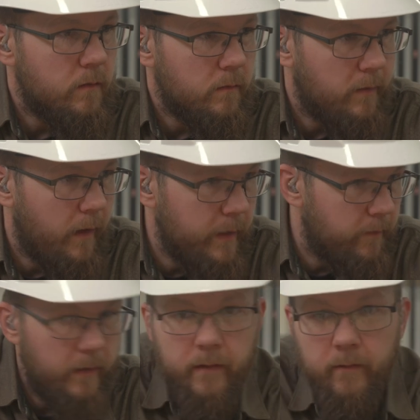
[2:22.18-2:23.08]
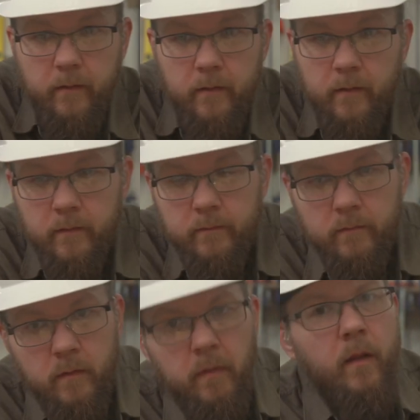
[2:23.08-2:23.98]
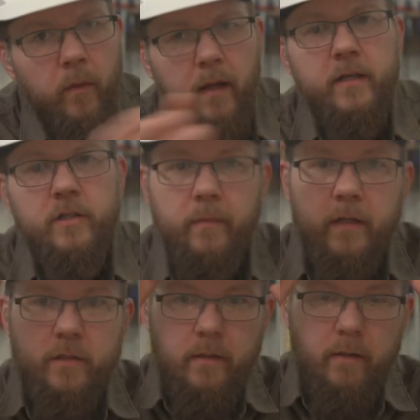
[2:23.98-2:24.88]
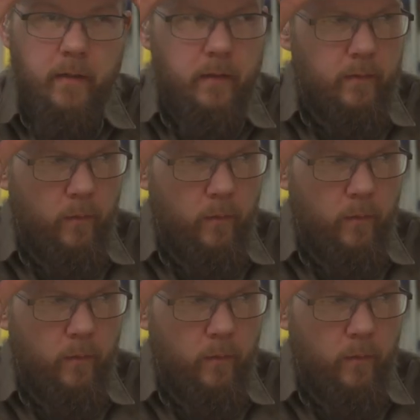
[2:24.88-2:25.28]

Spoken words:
a little tight right now. And by the way, I should mention they've made me